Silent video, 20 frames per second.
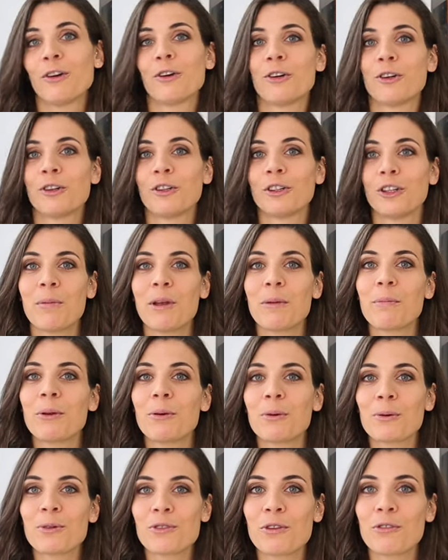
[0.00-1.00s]
or maybe
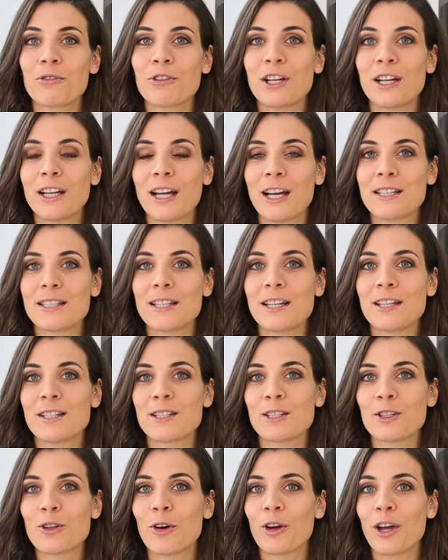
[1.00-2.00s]
also realize that
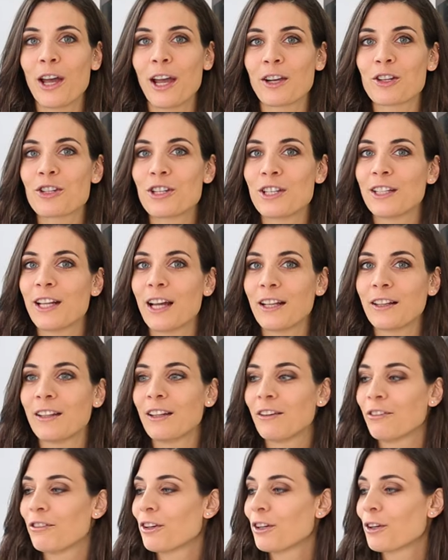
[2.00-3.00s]
it's not actually that
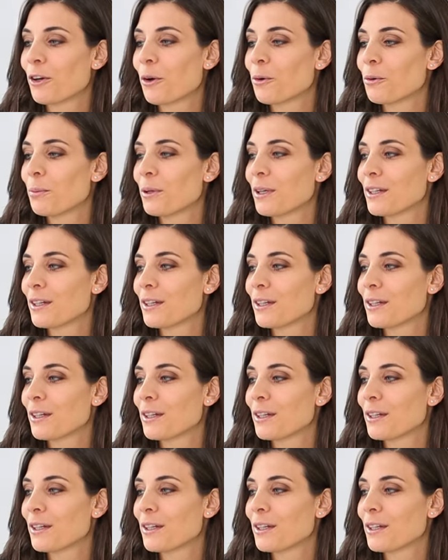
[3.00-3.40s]
difficult,